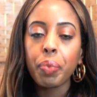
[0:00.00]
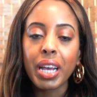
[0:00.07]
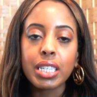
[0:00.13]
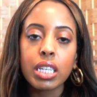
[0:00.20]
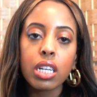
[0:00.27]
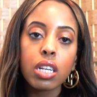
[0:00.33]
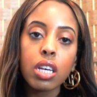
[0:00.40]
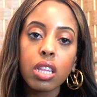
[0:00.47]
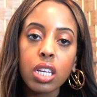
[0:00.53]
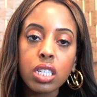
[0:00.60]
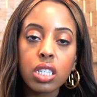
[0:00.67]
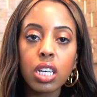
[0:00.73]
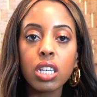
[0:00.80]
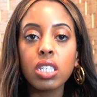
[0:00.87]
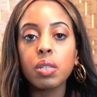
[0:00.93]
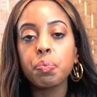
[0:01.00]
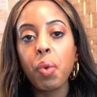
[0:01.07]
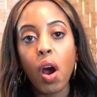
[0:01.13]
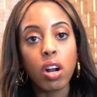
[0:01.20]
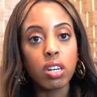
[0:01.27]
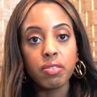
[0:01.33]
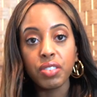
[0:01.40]
Basically, this is
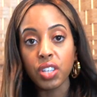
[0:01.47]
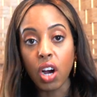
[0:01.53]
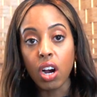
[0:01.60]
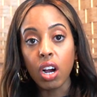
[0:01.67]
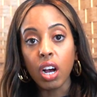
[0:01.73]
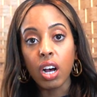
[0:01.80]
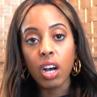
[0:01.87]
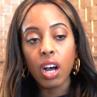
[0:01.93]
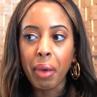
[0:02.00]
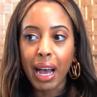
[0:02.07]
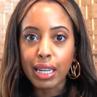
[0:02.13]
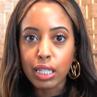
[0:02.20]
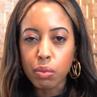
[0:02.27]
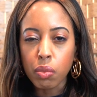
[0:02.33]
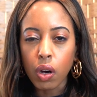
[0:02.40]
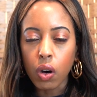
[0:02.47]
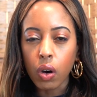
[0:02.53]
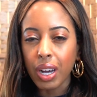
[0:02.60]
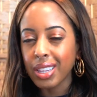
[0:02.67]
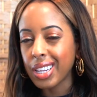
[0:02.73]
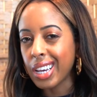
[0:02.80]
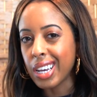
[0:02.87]
part of Zara, MASSIMO,
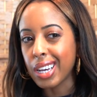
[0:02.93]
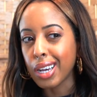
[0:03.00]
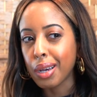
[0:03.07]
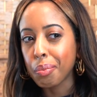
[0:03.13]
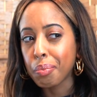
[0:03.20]
I think,